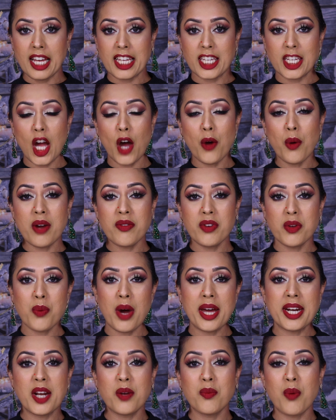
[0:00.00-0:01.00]
Yo
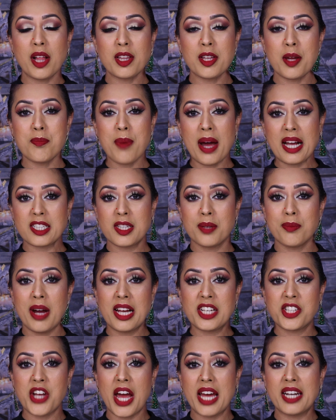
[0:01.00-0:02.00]
everyone and welcome back to
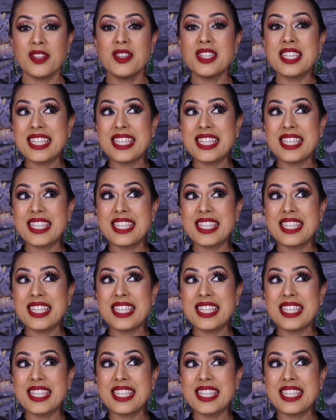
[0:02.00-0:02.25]
my channel.